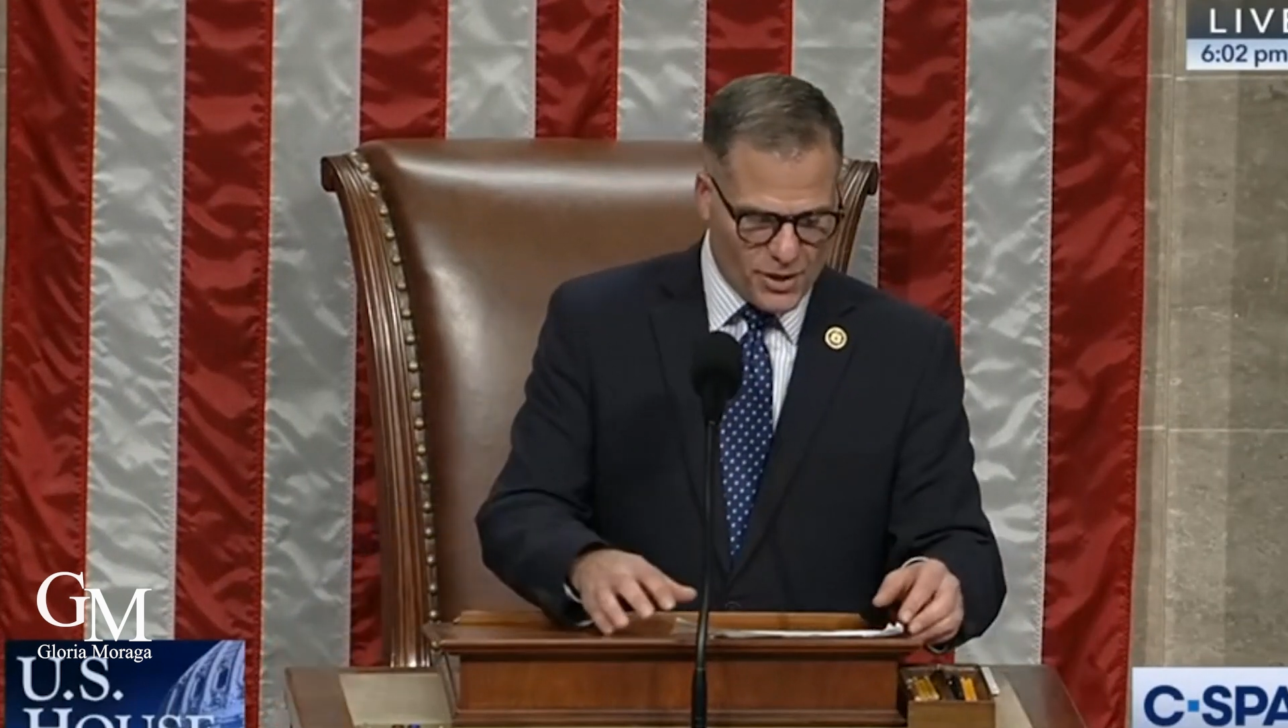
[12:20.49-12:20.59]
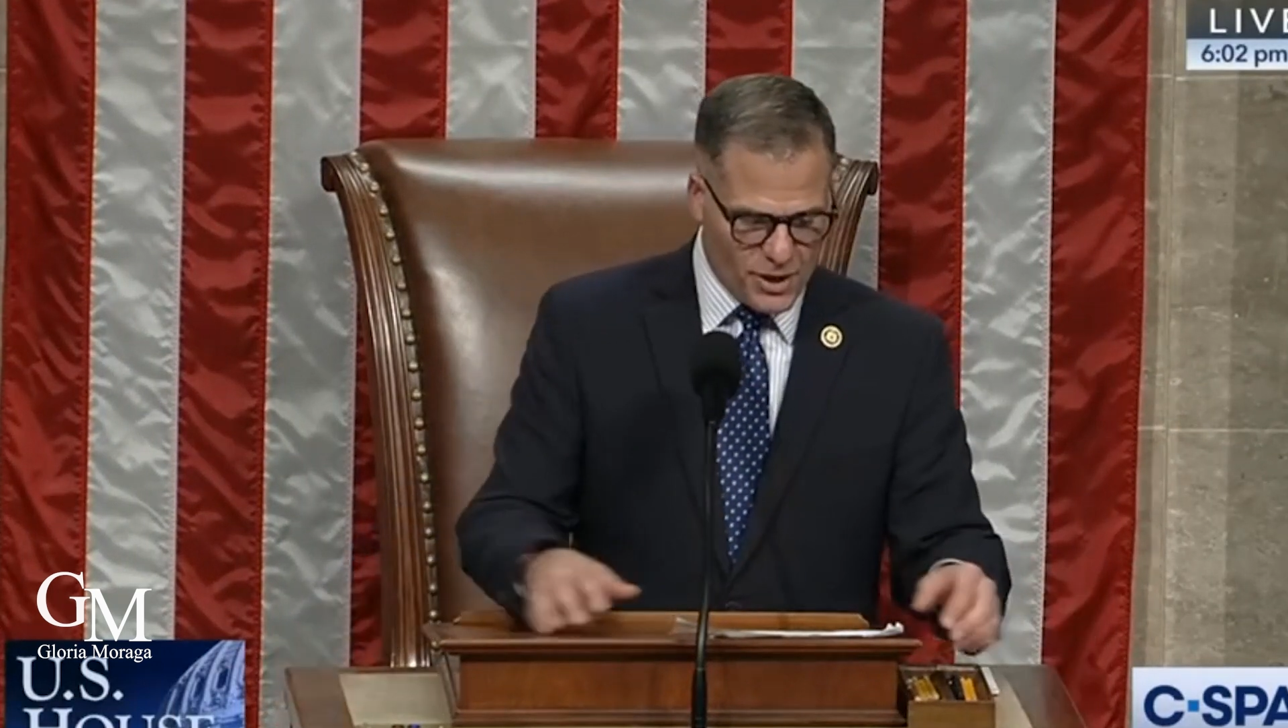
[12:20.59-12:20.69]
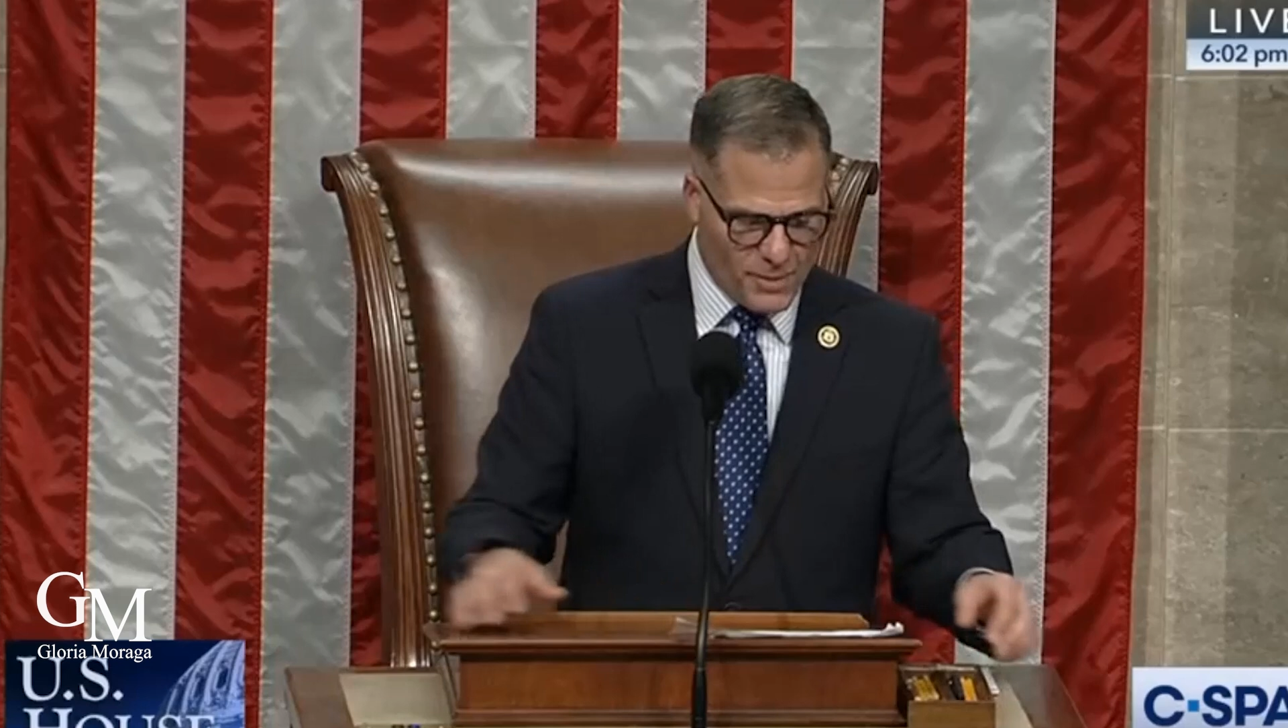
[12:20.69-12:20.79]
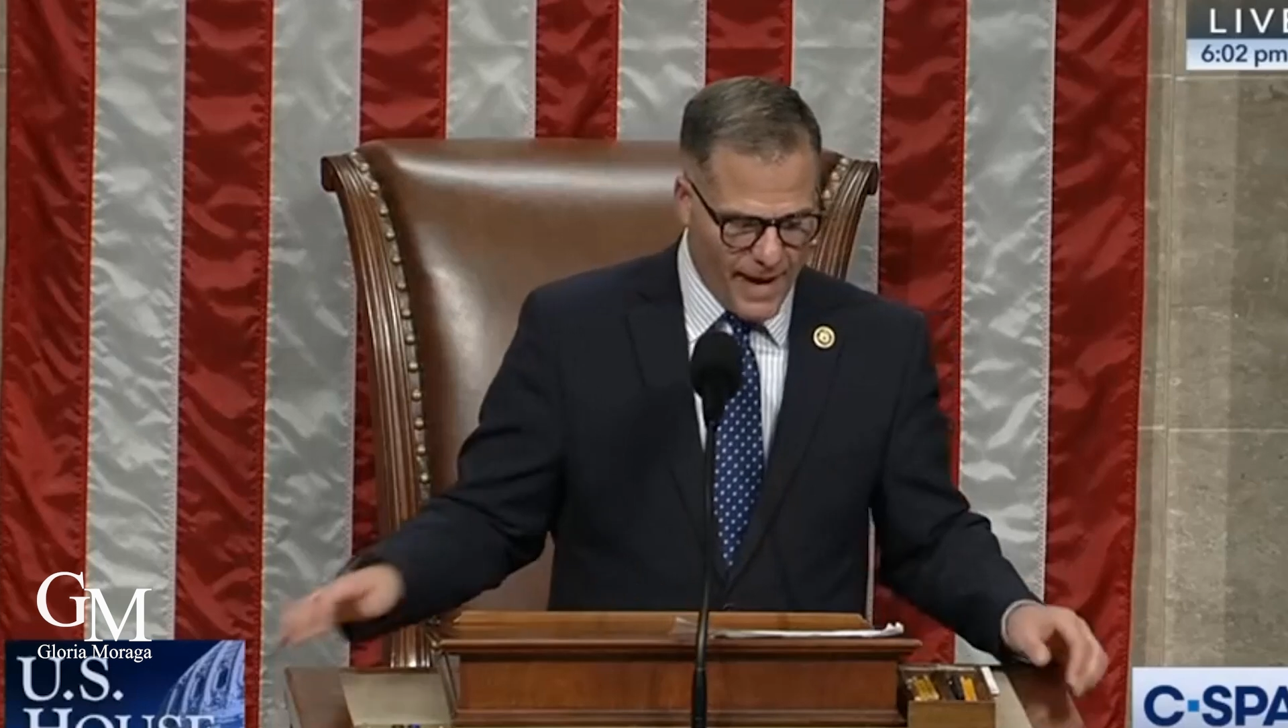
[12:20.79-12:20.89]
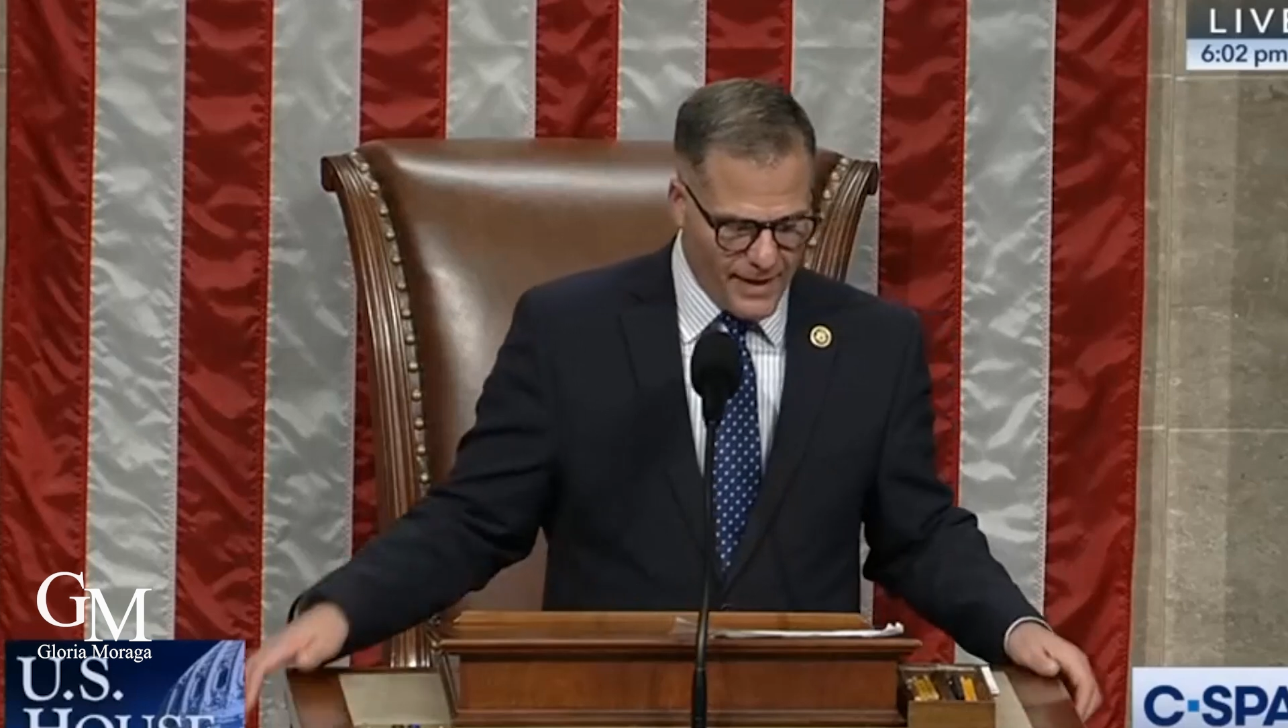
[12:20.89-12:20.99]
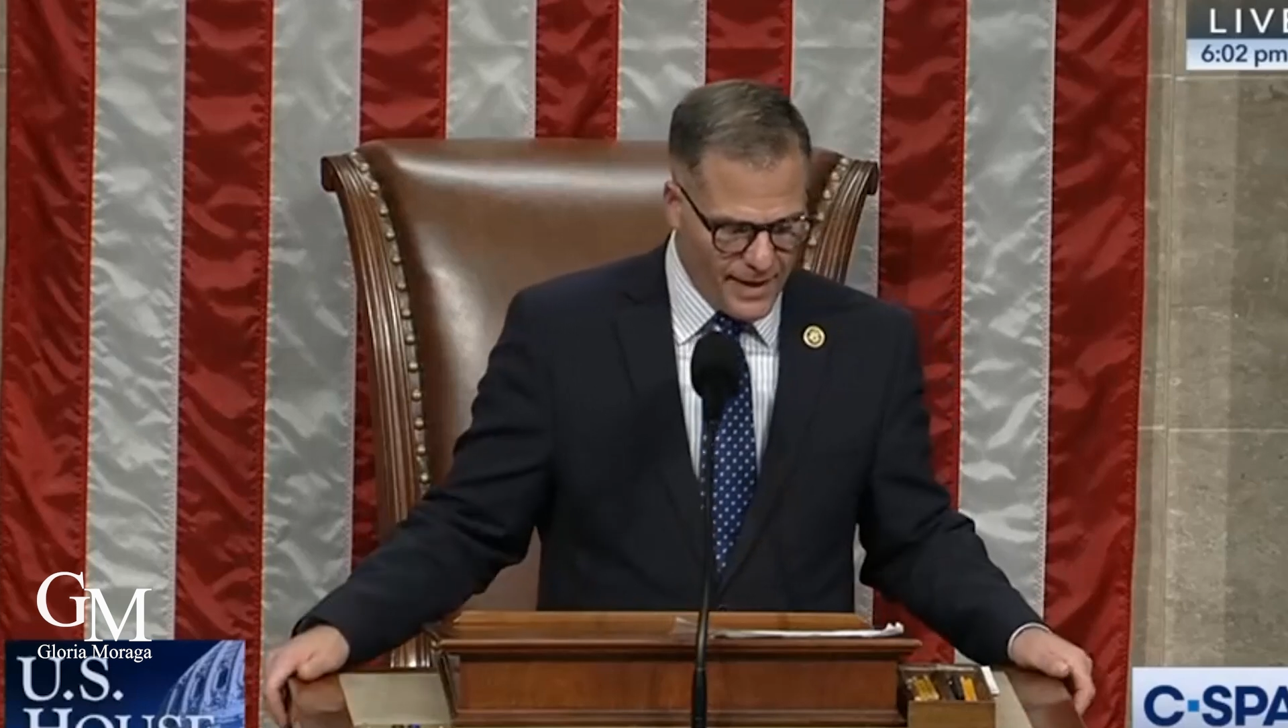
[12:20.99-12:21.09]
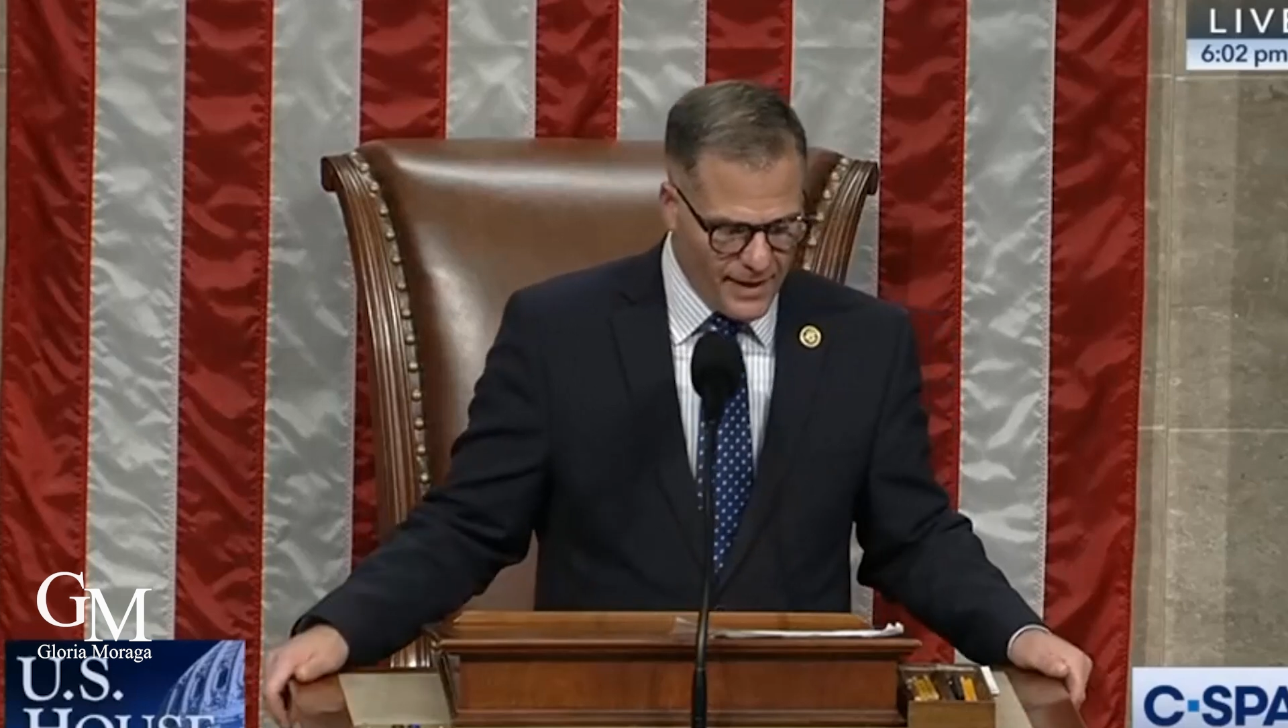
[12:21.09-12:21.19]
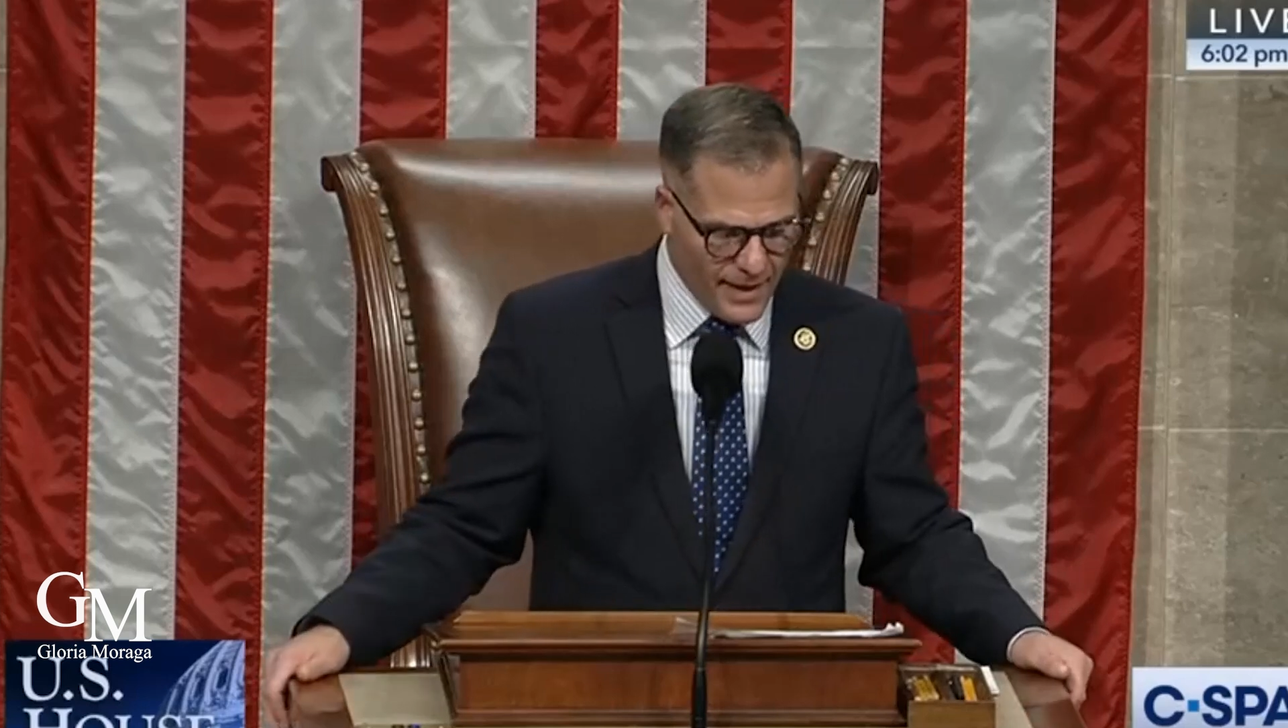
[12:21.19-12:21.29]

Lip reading: has way